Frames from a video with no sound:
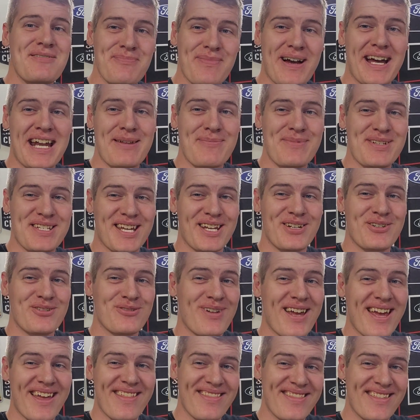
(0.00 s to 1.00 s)
My name is
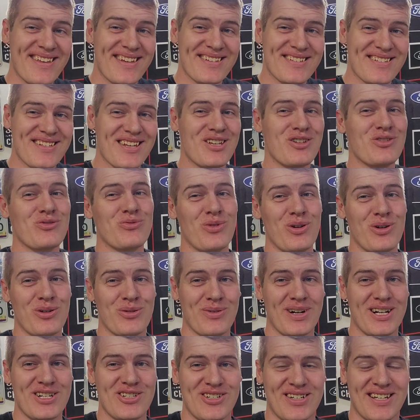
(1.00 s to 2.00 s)
Andrew, and this is
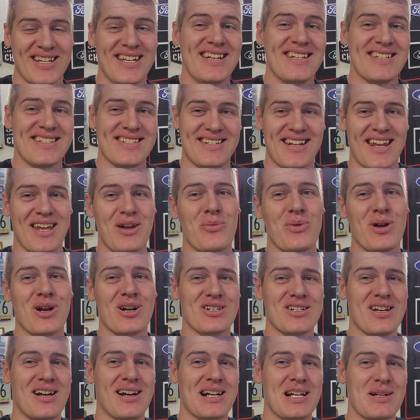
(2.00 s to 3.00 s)
Rogue Wrenching. Today we
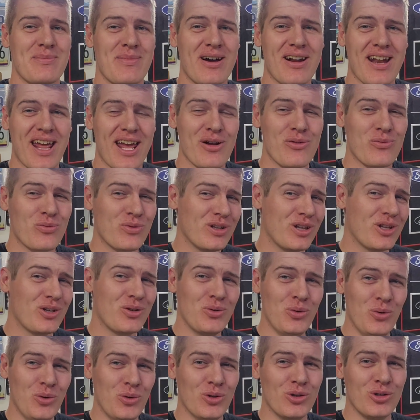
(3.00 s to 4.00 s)
are talking about a really
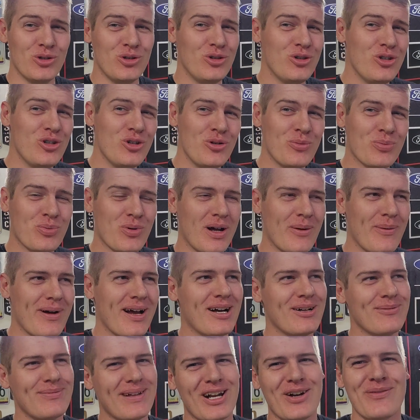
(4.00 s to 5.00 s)
cool new product.
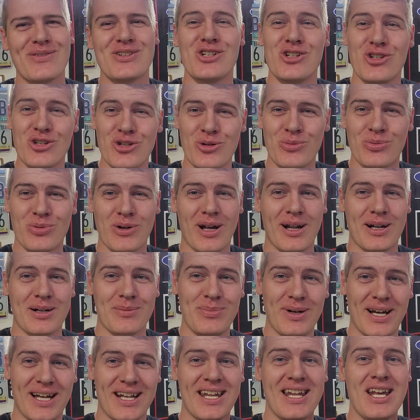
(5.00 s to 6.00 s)
Well, I don't know if it's a new
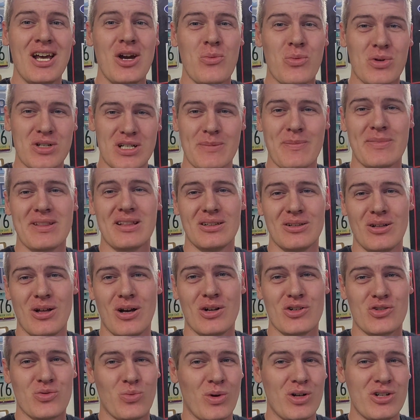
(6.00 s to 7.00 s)
product, but we're talking about the
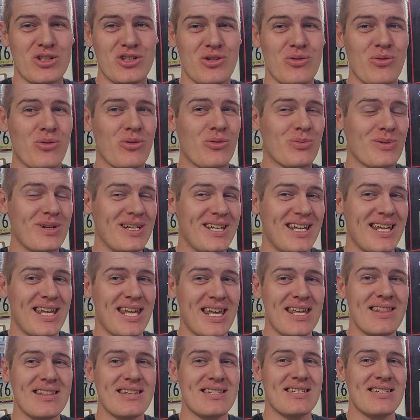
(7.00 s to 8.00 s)
Launch
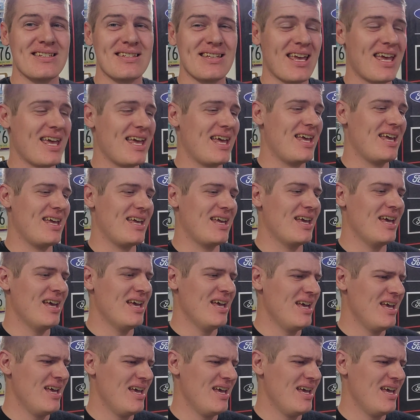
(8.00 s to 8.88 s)
123E. This is a,